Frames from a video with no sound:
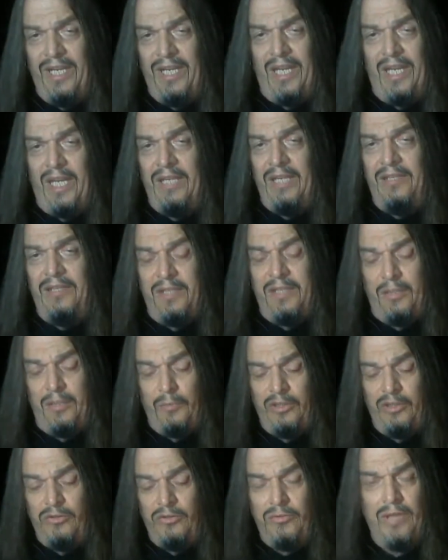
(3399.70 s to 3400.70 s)
entity?
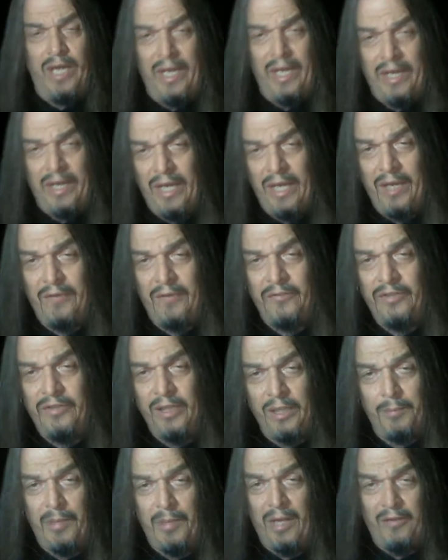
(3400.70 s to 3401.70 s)
We do not have
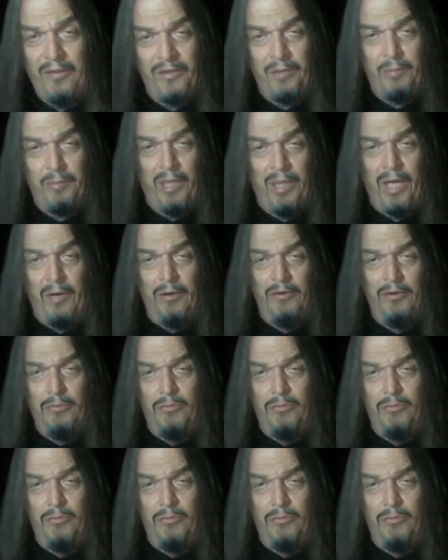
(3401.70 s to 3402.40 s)
telepathic powers.